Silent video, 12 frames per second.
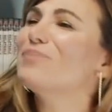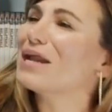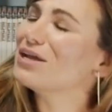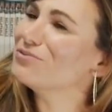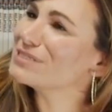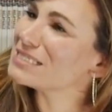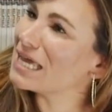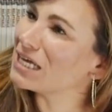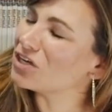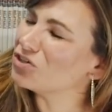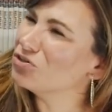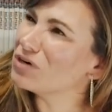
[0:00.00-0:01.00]
Betty was
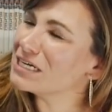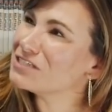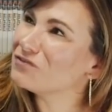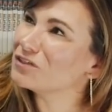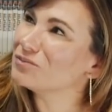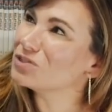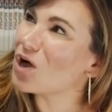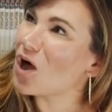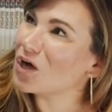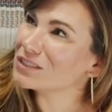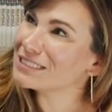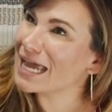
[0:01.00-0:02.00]
like, you guys filmed
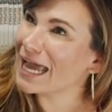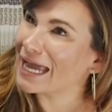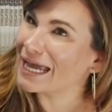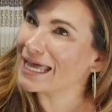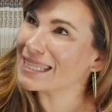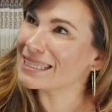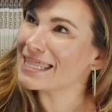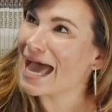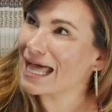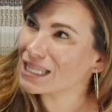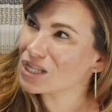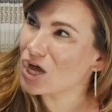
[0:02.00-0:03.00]
all day
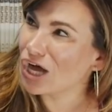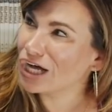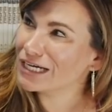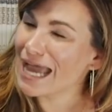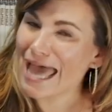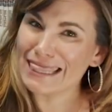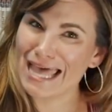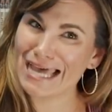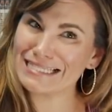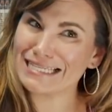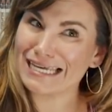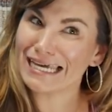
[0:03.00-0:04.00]
that long and
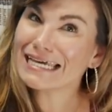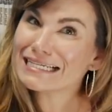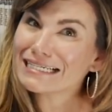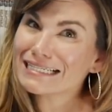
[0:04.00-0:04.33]
that's it?